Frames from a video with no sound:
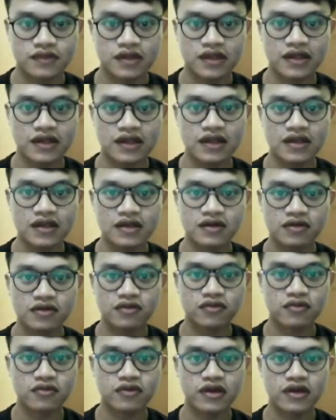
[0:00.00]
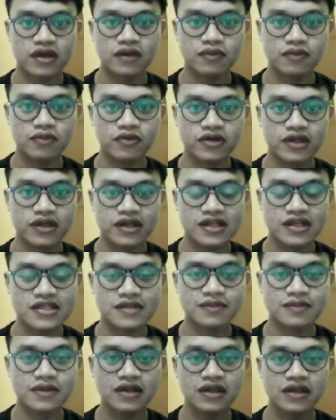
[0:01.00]
and then we're gonna put the
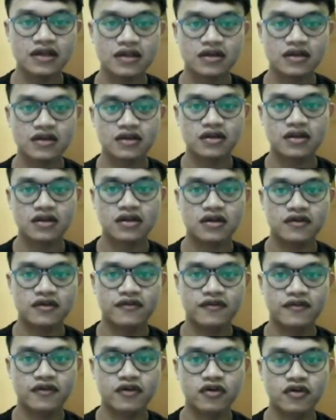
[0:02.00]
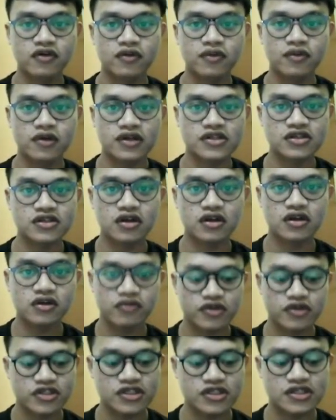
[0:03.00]
decimal for group
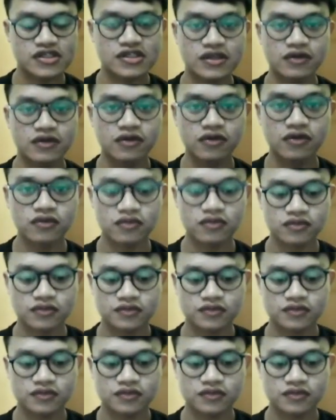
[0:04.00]
cholesterol, which is 0,